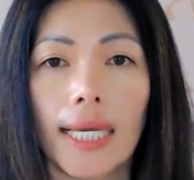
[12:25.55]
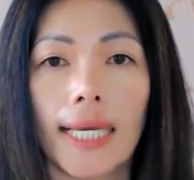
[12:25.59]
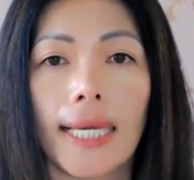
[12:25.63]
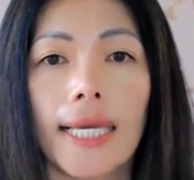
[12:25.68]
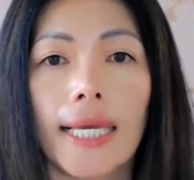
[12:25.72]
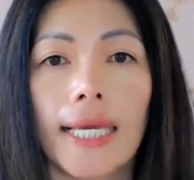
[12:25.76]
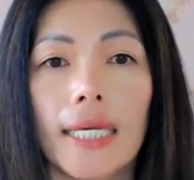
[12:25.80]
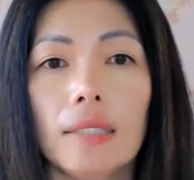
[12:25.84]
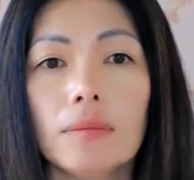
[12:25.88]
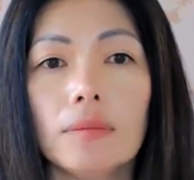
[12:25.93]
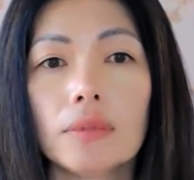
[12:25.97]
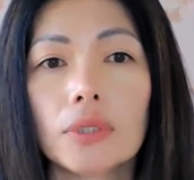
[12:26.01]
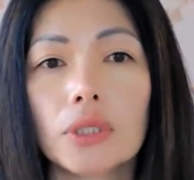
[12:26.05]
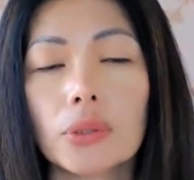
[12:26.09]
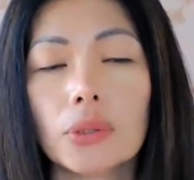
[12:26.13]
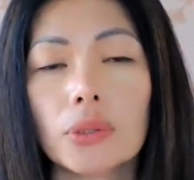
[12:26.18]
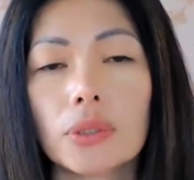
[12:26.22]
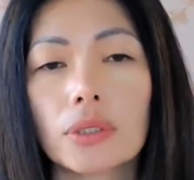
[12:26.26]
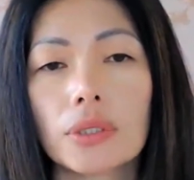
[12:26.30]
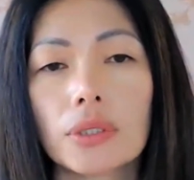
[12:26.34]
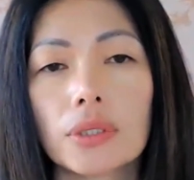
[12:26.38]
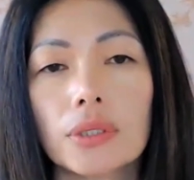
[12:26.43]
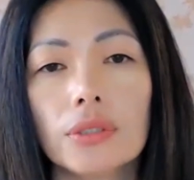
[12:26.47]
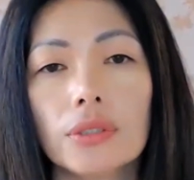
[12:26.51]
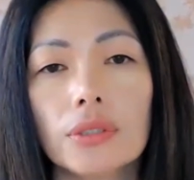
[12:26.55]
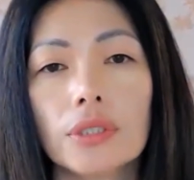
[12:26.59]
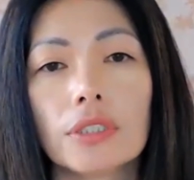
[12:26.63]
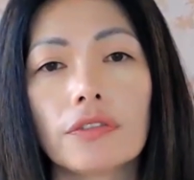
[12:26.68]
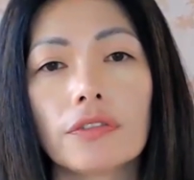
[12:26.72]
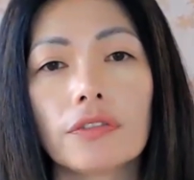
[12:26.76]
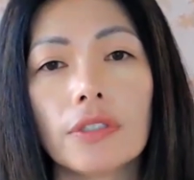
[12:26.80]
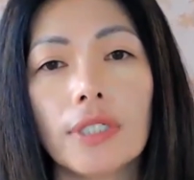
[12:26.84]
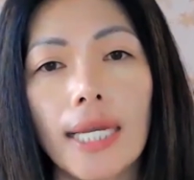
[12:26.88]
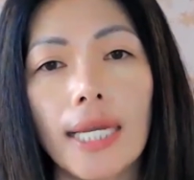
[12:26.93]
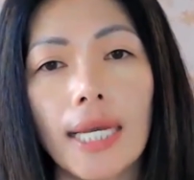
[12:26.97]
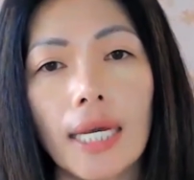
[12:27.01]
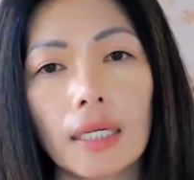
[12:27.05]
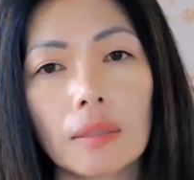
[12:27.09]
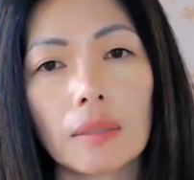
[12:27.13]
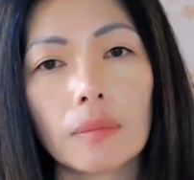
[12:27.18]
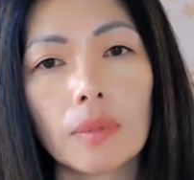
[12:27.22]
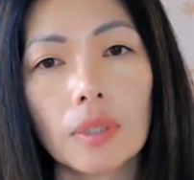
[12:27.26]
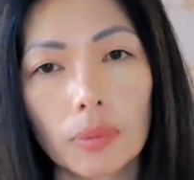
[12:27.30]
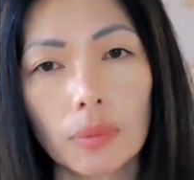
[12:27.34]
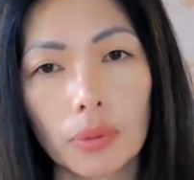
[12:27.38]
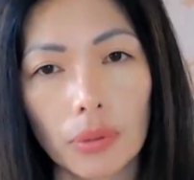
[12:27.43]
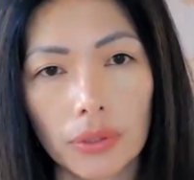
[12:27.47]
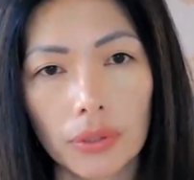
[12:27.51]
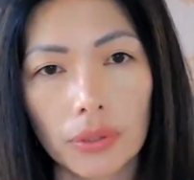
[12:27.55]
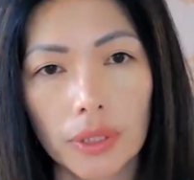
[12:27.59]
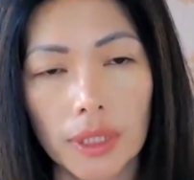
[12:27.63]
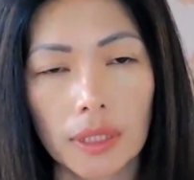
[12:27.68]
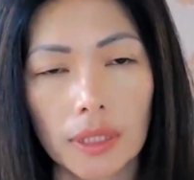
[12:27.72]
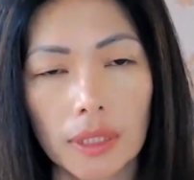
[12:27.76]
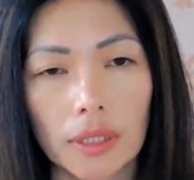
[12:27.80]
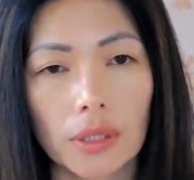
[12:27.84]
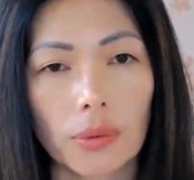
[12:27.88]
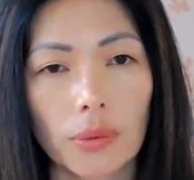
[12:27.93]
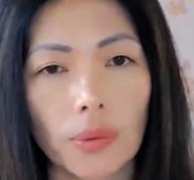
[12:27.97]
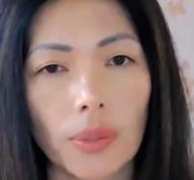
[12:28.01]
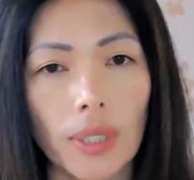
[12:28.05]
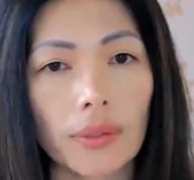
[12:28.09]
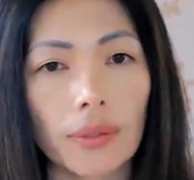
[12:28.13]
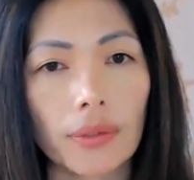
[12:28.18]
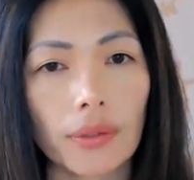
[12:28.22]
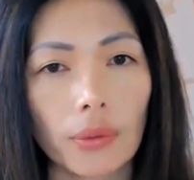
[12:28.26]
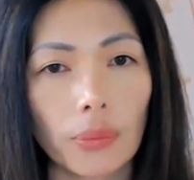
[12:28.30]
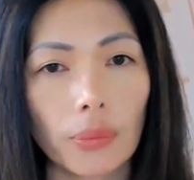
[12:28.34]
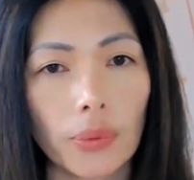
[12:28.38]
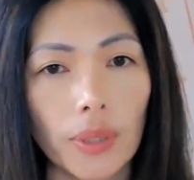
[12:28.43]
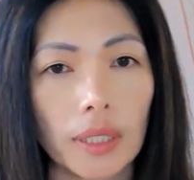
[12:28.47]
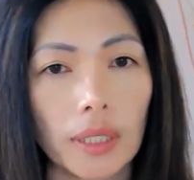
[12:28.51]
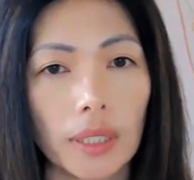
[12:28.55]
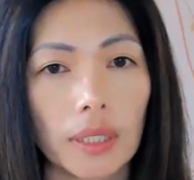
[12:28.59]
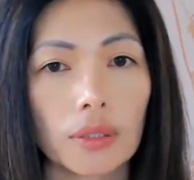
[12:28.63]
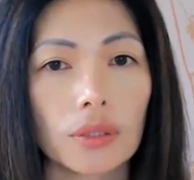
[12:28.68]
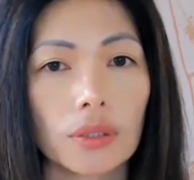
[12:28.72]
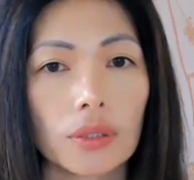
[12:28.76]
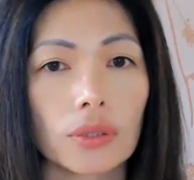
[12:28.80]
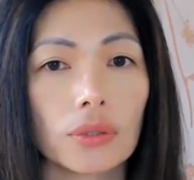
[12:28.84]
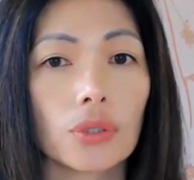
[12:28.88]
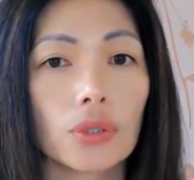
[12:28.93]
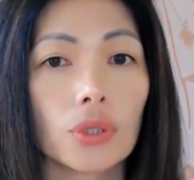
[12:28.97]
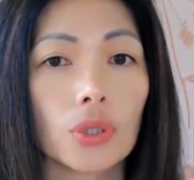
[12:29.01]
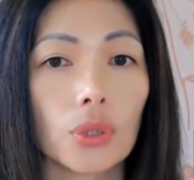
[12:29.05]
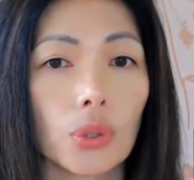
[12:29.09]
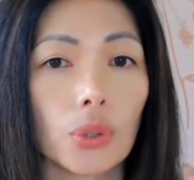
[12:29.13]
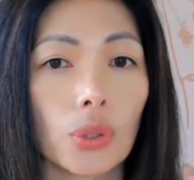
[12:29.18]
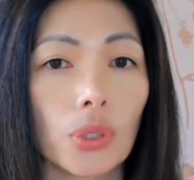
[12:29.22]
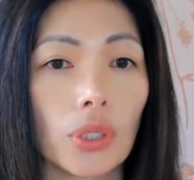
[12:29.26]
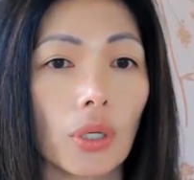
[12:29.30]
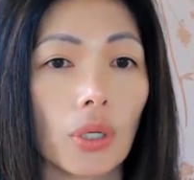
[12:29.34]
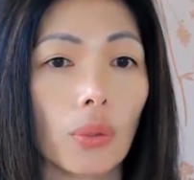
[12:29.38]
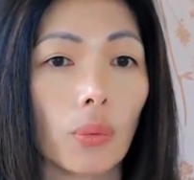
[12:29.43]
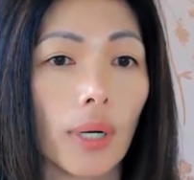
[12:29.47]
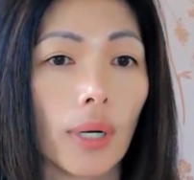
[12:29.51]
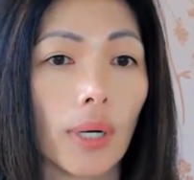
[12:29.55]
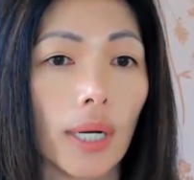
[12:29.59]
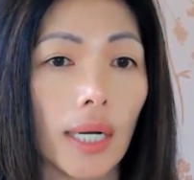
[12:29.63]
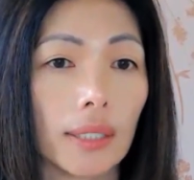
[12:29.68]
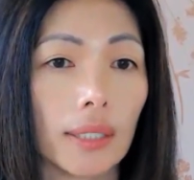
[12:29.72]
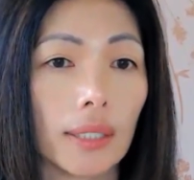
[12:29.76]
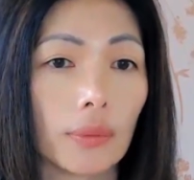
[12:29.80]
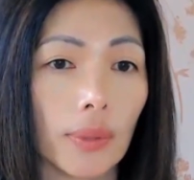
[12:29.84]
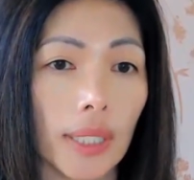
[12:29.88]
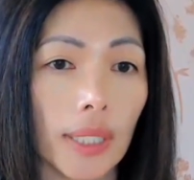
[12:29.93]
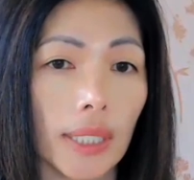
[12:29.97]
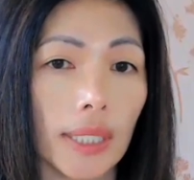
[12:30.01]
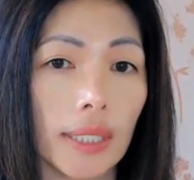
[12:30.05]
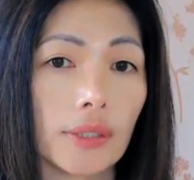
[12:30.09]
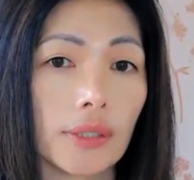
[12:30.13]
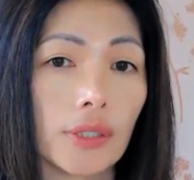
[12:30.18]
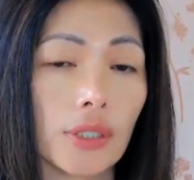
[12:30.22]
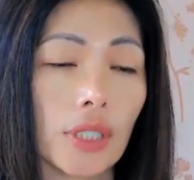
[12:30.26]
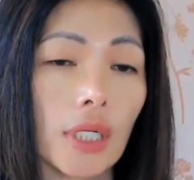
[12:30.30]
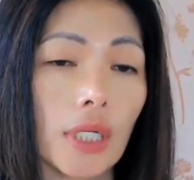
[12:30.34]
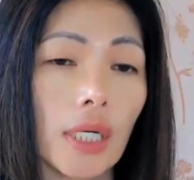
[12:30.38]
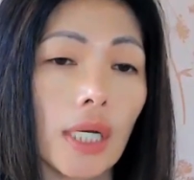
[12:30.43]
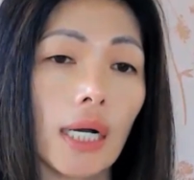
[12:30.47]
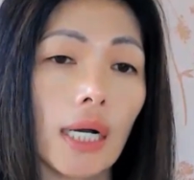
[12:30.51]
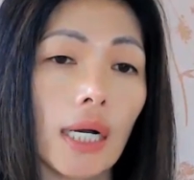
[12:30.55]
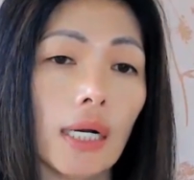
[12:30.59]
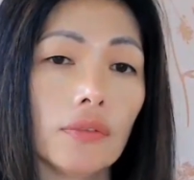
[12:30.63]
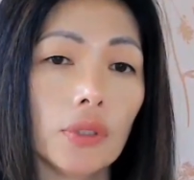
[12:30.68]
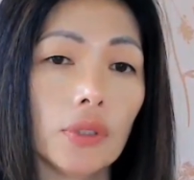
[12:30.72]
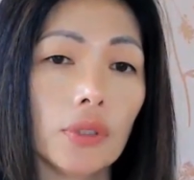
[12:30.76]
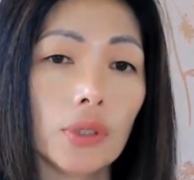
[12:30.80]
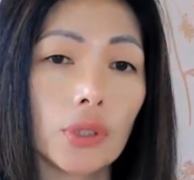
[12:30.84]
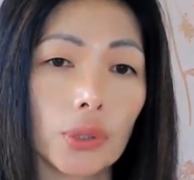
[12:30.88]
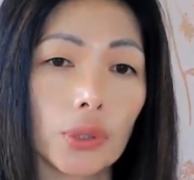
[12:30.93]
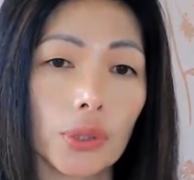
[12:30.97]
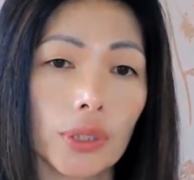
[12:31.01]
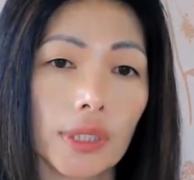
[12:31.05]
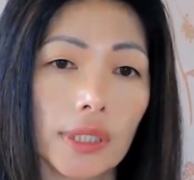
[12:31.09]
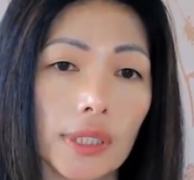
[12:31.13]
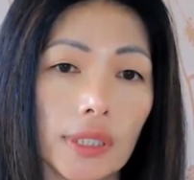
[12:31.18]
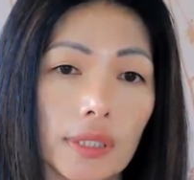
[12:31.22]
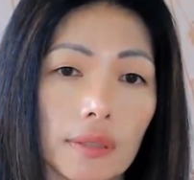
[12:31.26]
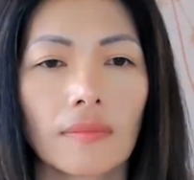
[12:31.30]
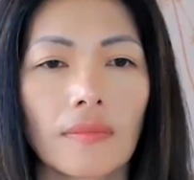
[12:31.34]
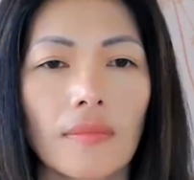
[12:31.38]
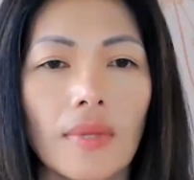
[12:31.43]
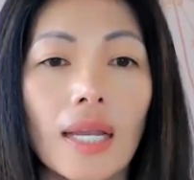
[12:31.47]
Aim to include different animal proteins throughout the week to ensure a wide range of nutrients.